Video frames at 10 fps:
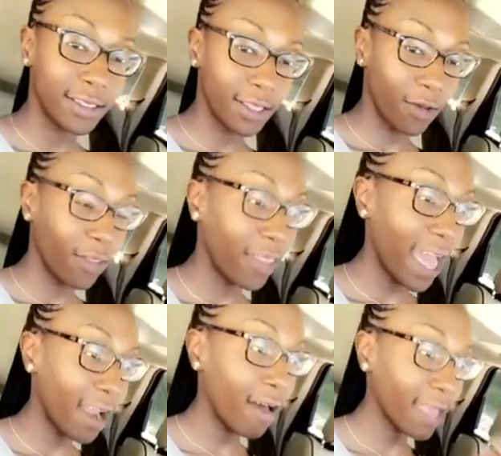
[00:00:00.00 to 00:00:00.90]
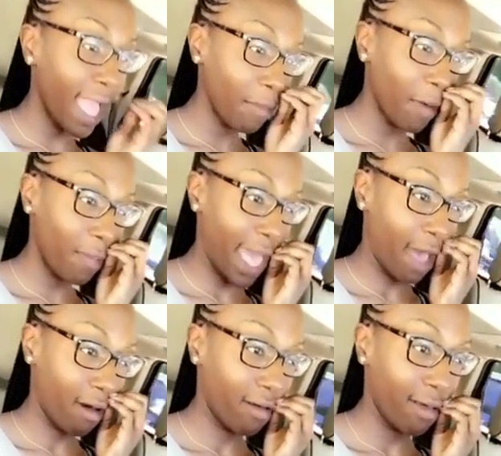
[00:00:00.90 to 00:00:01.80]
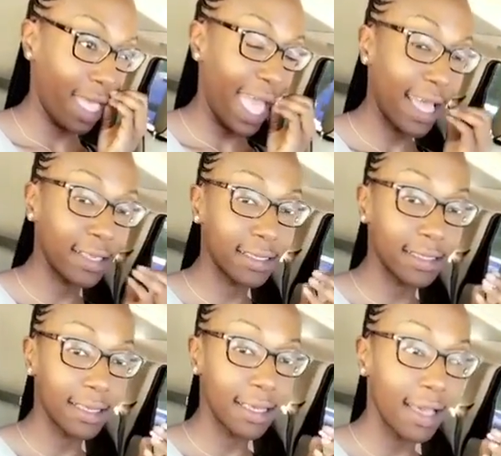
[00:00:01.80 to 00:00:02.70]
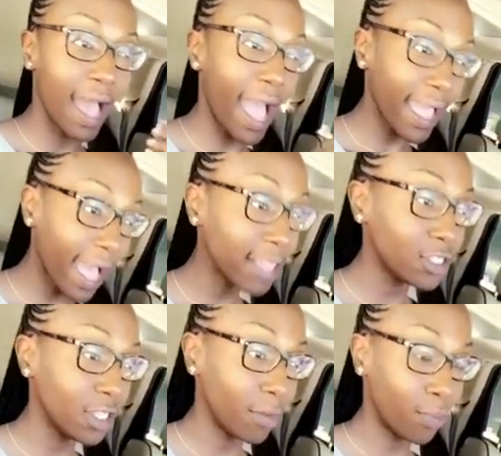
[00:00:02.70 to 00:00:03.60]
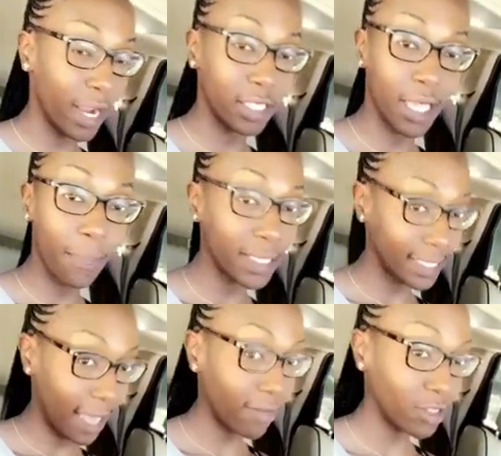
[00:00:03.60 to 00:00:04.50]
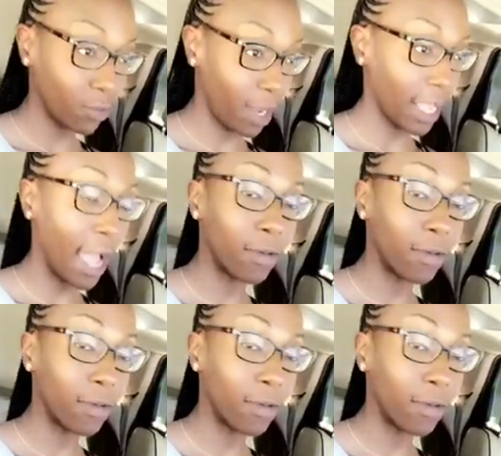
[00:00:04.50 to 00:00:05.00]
So that all came about as I got to the braid shop at 7:20.